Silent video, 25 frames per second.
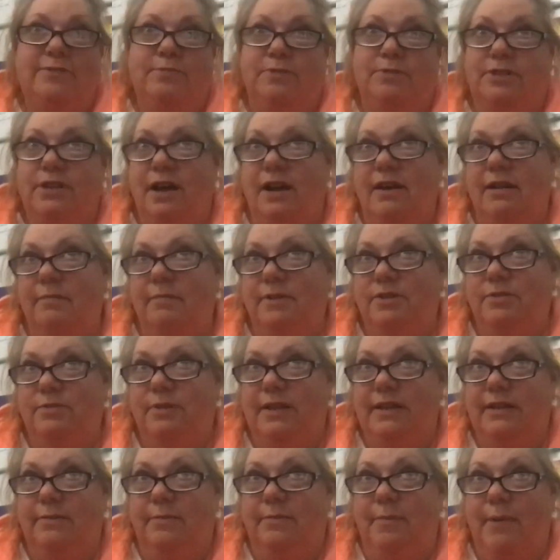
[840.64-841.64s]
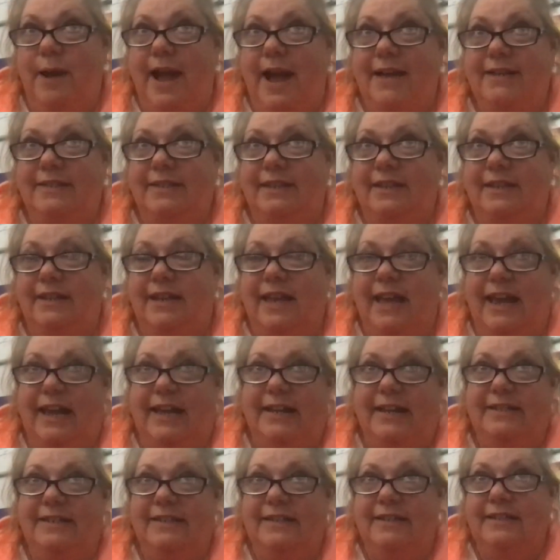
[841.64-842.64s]
We're talking between Nebraska,
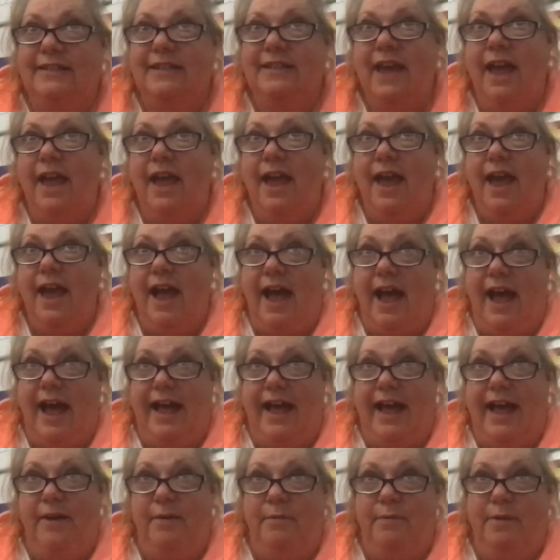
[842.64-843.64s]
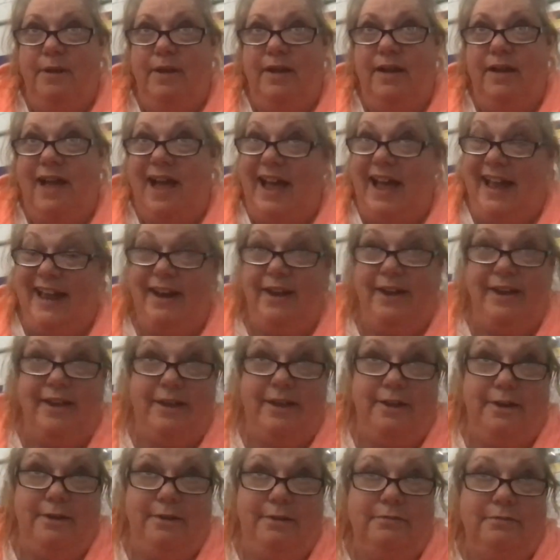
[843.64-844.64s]
Kansas, Iowa,
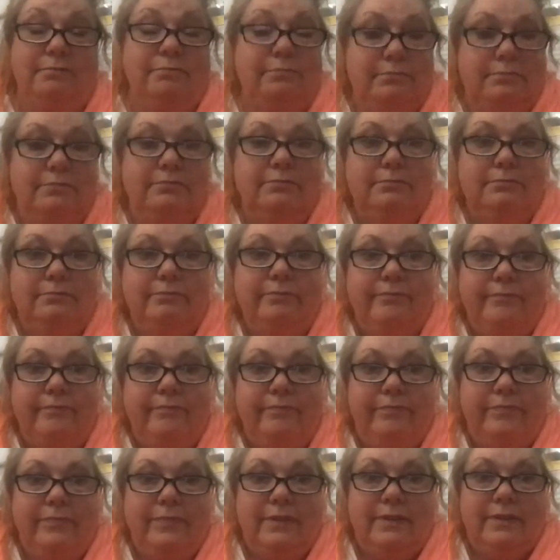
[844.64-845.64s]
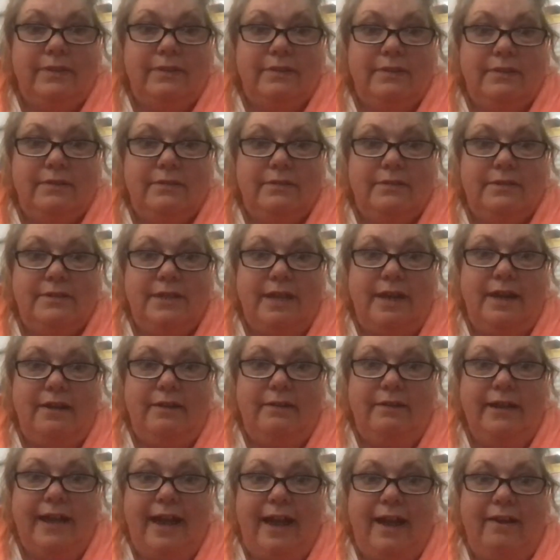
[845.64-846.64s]
Idaho.
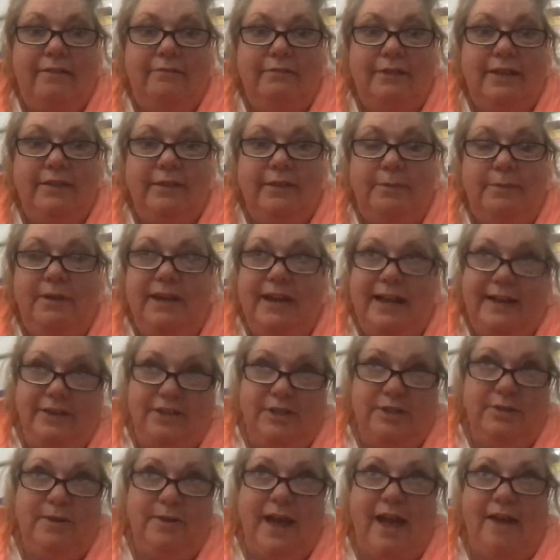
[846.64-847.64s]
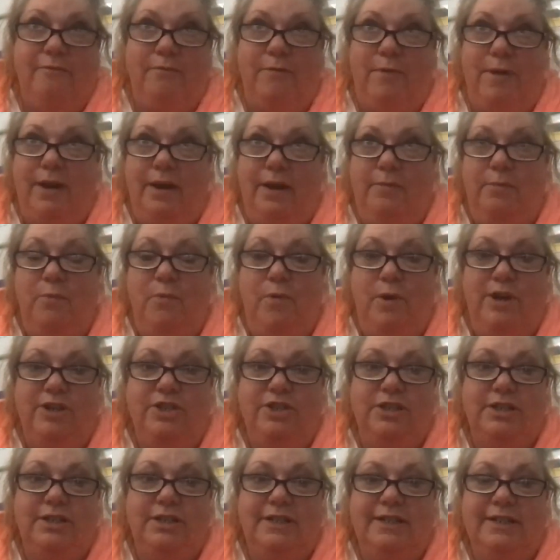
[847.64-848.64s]
So, yeah. And then we do have one in
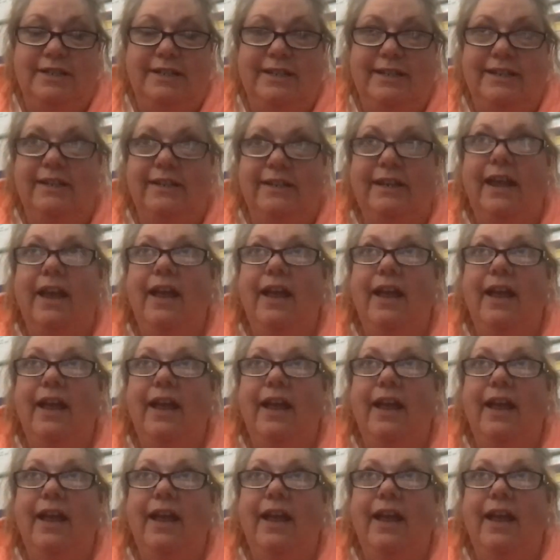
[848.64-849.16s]
Washington.